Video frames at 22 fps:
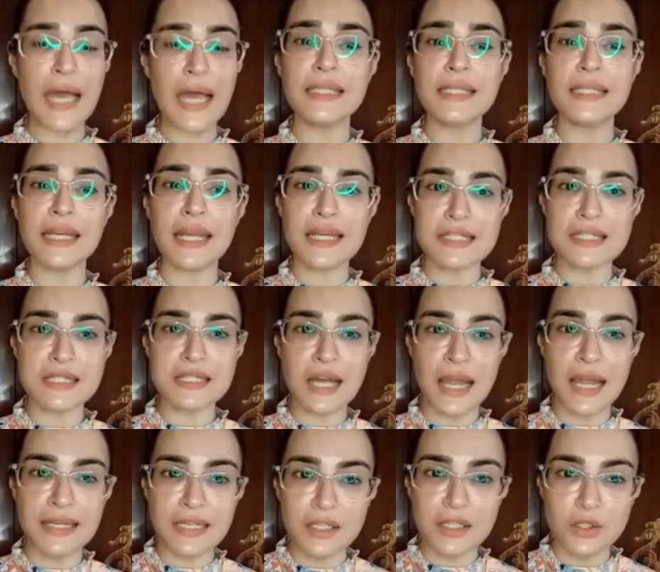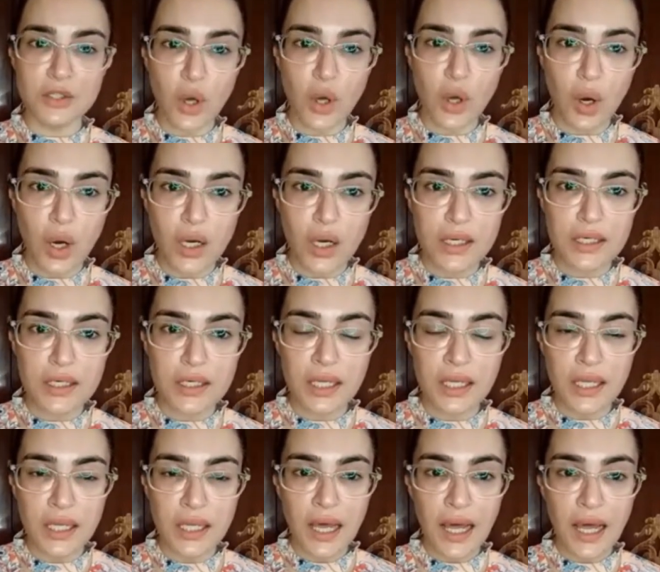I did lawn.
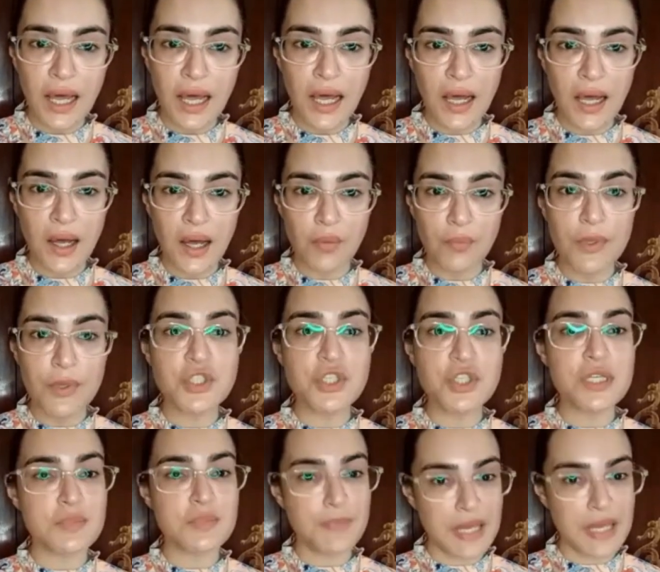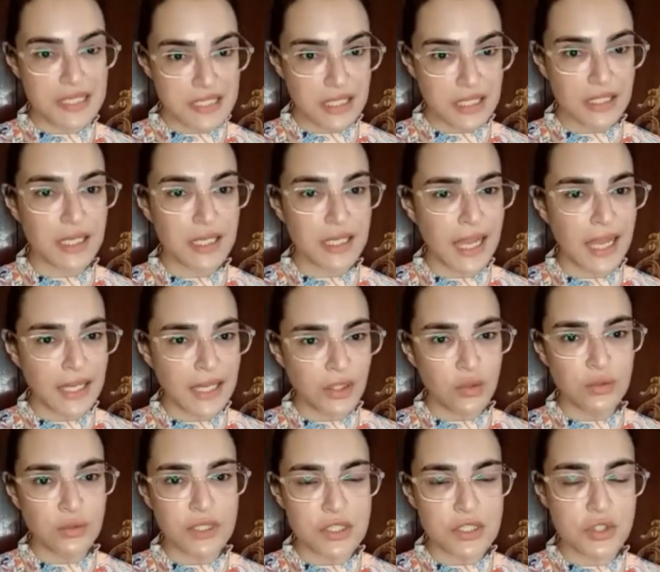Which is basically
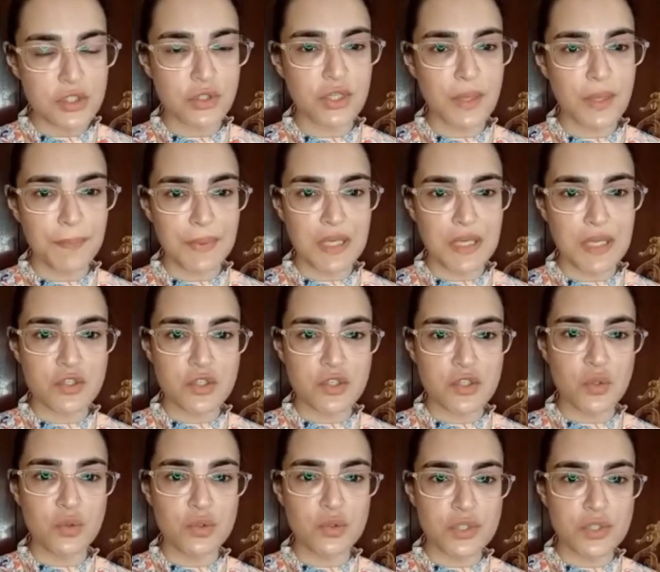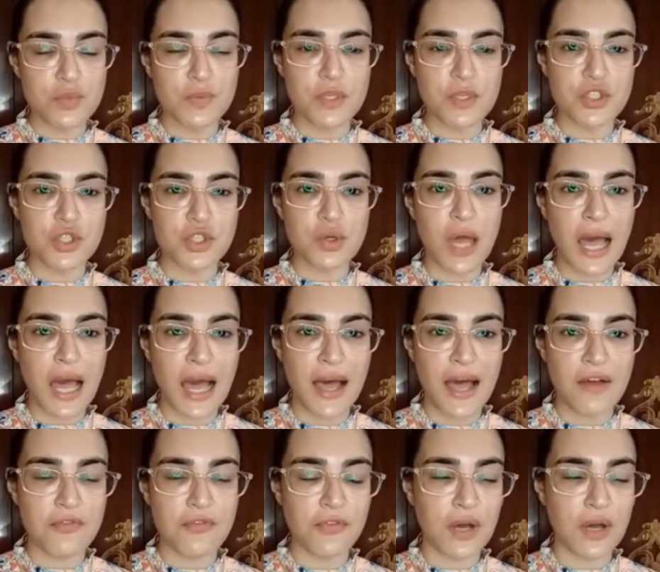like, you know, these three-piece suits which you
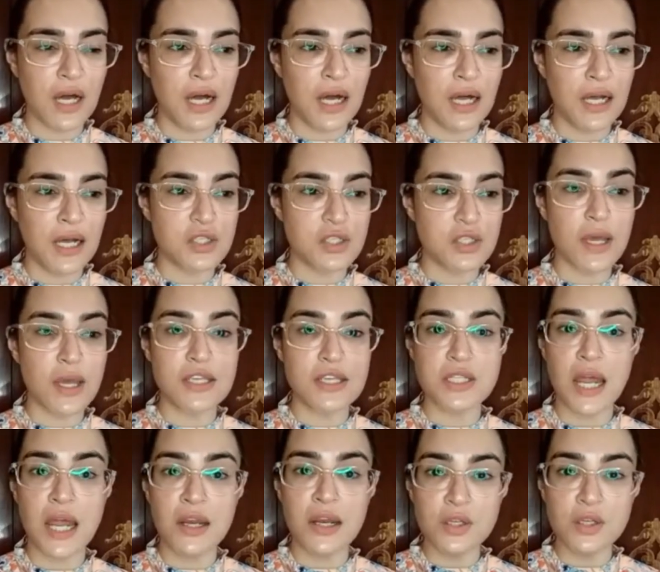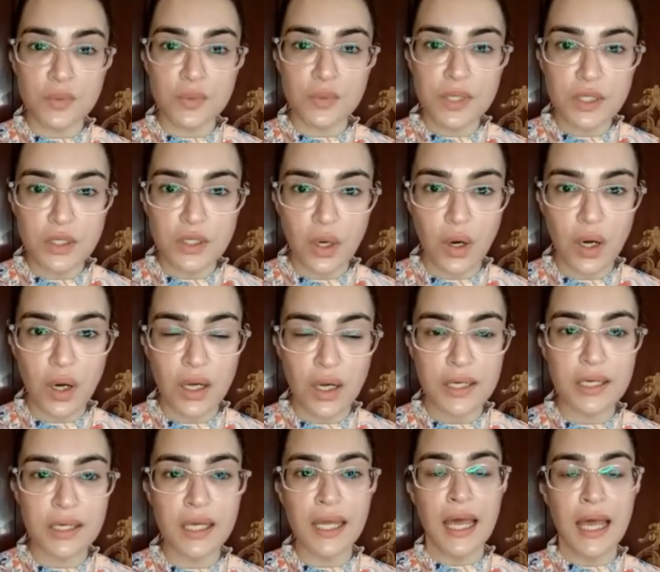have. So I started doing
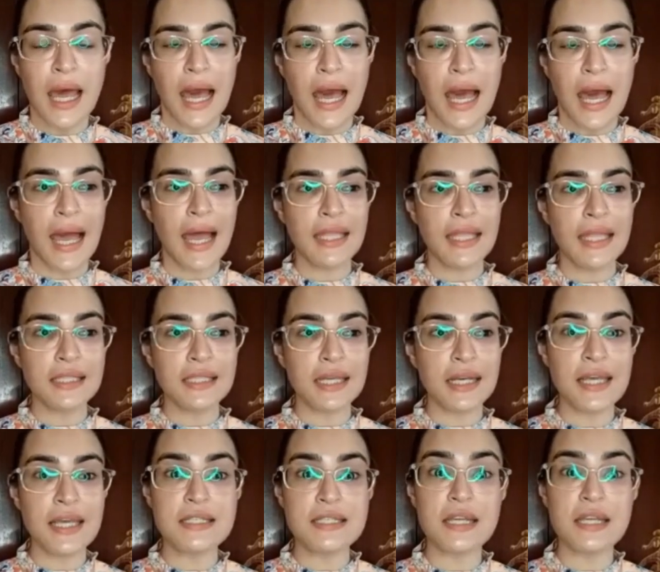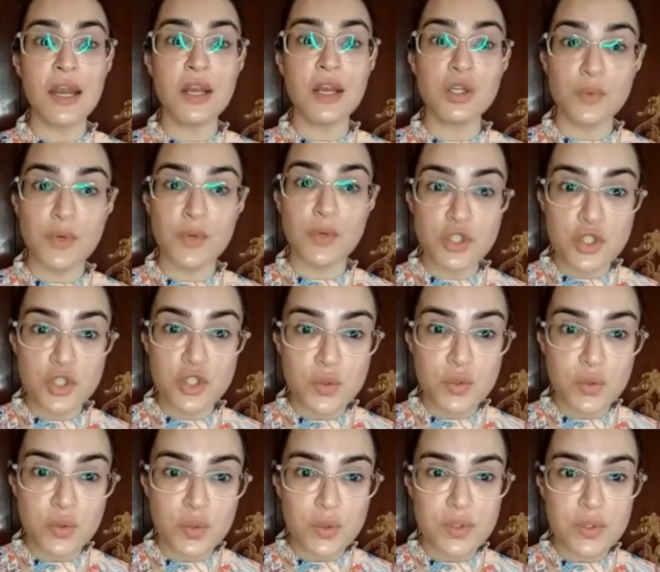lawn and then I started doing
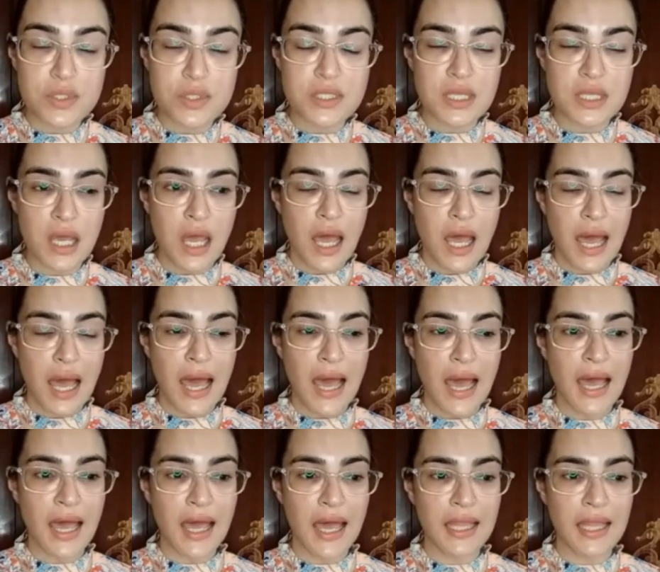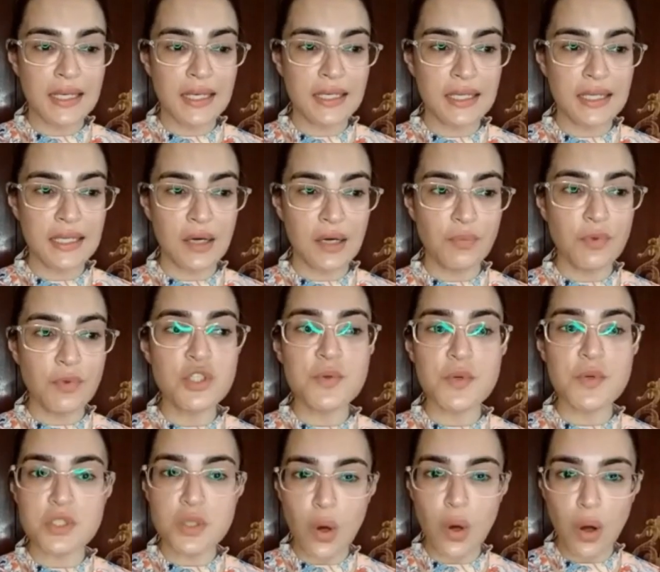shoes and which
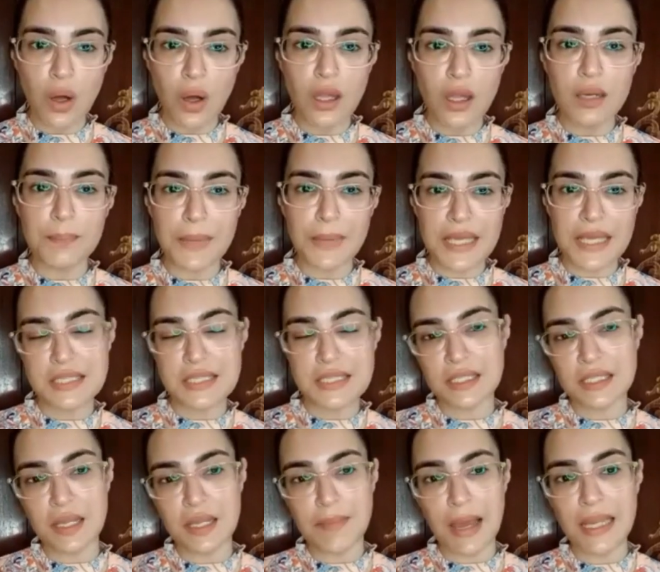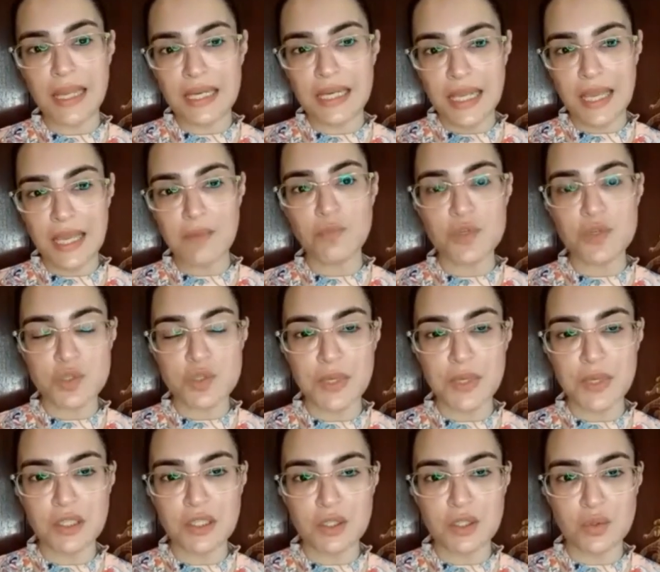was all basically my name was
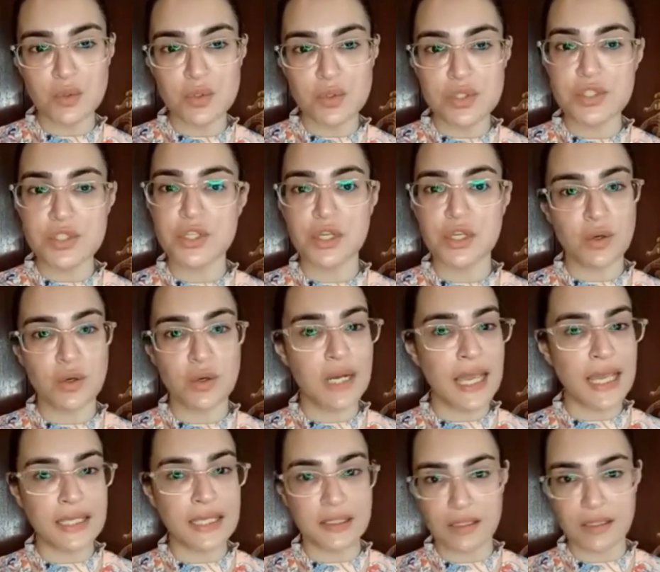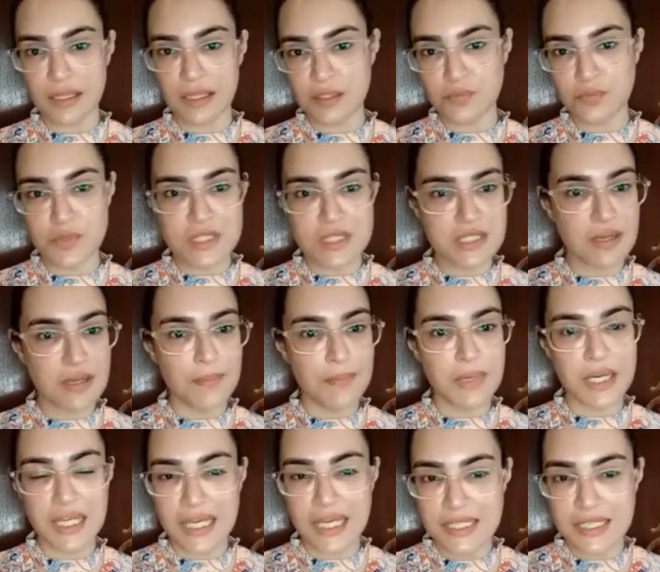being used, you know, like it was
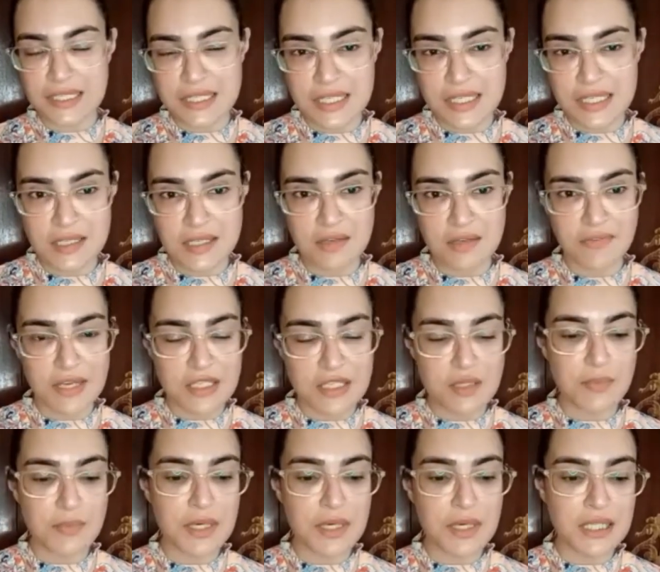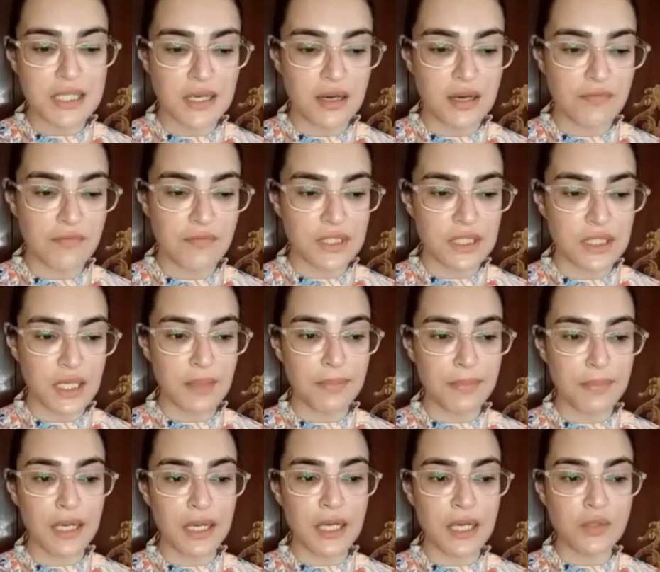somebody else's investment and
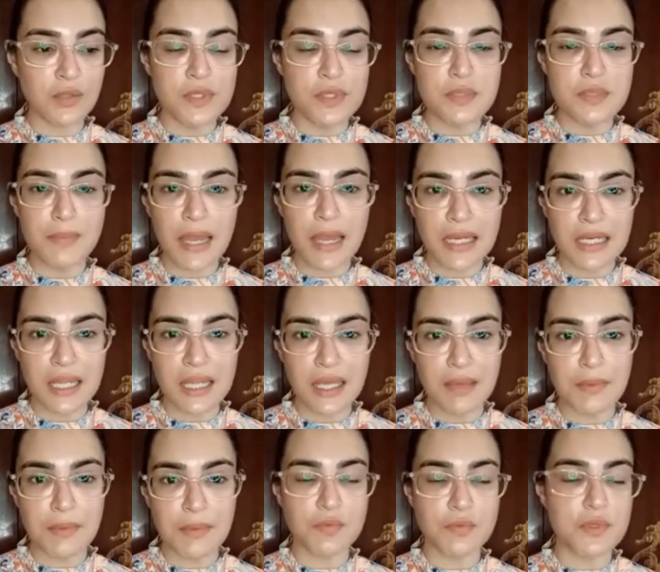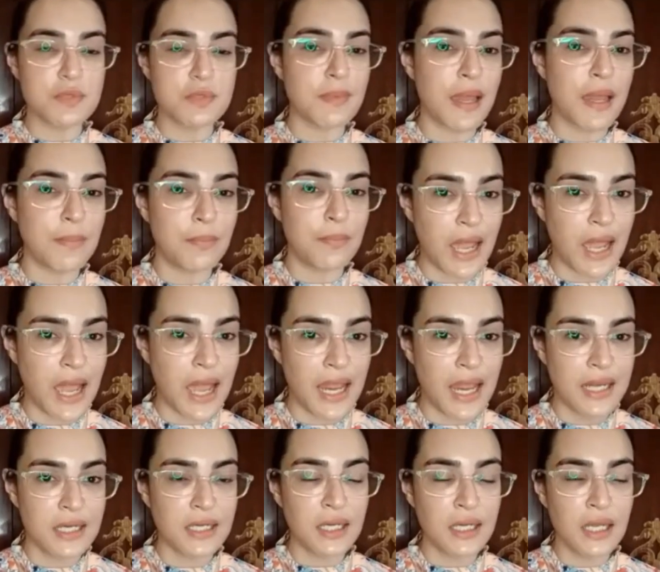everything, but it was my name, it was my
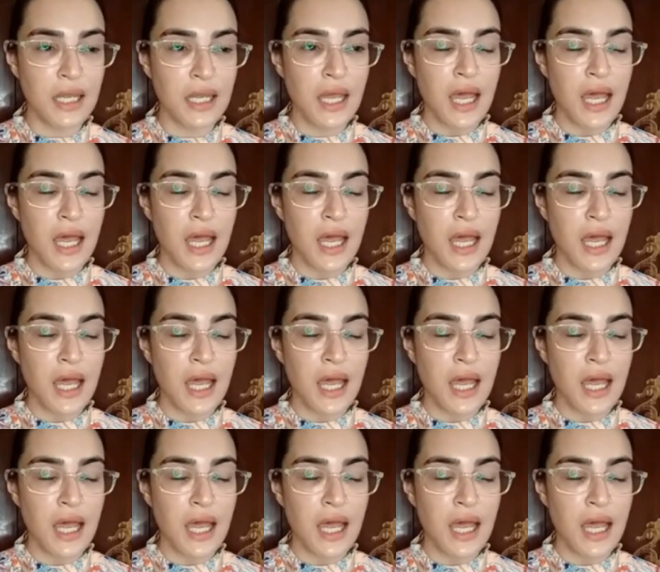brand.